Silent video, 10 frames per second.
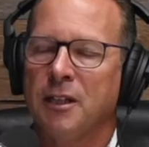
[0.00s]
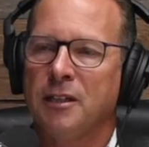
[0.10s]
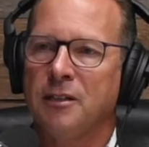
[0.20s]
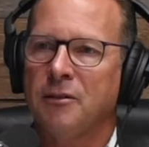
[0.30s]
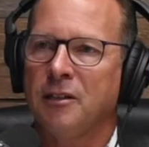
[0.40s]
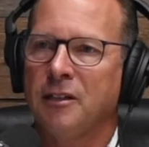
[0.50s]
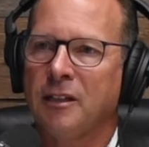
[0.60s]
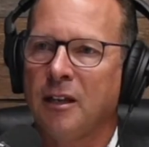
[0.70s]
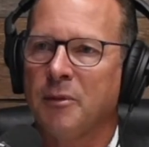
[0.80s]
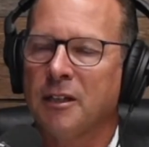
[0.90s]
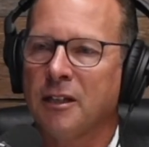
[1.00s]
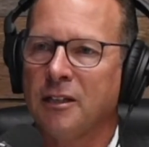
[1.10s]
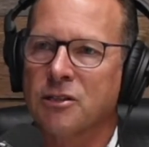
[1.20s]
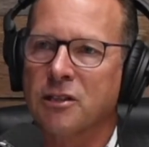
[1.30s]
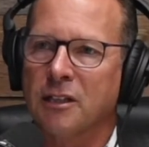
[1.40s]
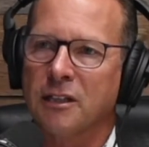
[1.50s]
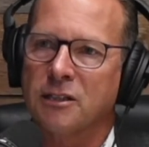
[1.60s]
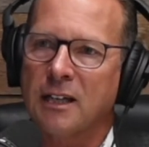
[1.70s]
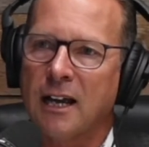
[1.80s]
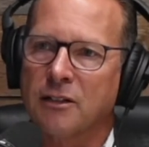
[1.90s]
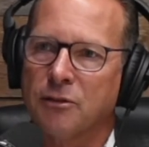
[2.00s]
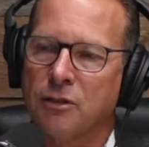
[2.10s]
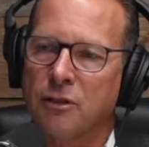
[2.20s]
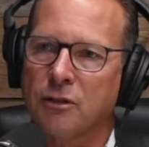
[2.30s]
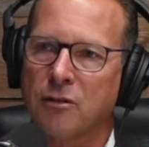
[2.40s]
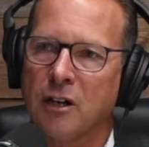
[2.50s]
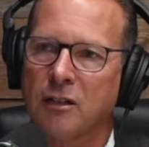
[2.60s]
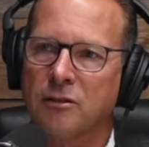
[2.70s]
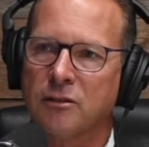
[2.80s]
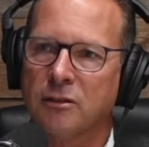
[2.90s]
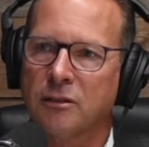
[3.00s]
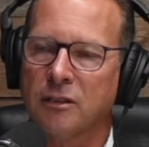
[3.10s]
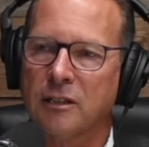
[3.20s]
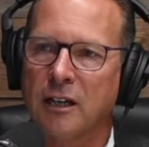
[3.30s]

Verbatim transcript: he he came in and he slid his tax return across the